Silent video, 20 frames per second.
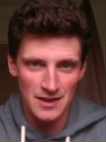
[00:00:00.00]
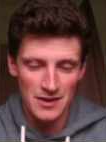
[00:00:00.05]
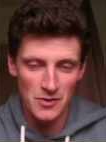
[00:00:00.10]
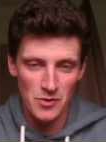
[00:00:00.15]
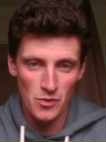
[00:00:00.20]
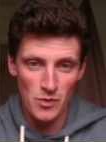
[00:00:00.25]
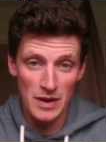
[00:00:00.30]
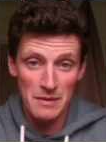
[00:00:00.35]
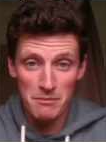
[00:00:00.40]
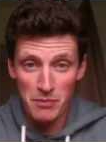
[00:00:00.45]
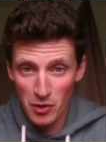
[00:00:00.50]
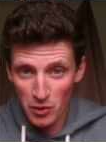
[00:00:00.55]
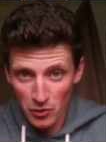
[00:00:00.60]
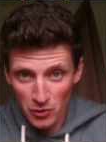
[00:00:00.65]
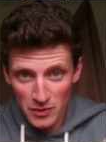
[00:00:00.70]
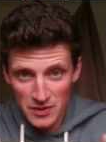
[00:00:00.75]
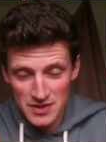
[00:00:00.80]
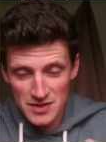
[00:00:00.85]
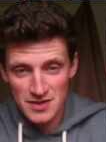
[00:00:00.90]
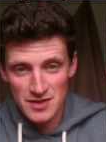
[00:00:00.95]
When Paul
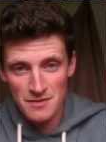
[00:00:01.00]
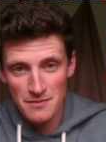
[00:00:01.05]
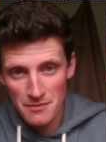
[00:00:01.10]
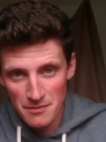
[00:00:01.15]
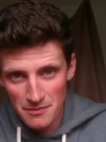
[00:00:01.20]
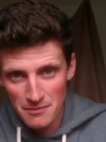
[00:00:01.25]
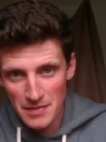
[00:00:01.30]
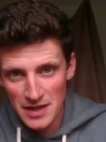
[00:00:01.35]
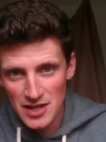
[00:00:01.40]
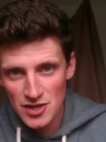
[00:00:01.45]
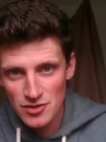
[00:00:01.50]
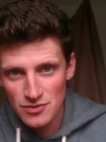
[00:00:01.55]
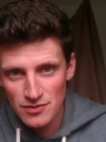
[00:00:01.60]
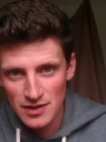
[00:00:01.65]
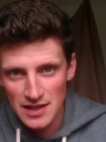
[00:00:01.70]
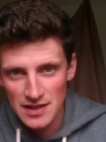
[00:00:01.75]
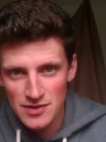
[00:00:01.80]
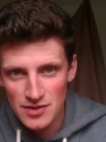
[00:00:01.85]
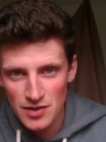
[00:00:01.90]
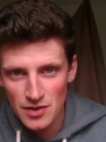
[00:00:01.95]
was
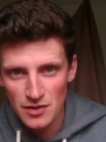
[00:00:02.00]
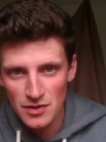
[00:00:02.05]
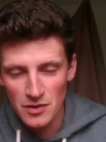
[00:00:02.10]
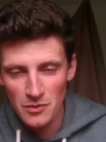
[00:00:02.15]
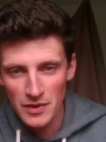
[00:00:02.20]
ministering to them,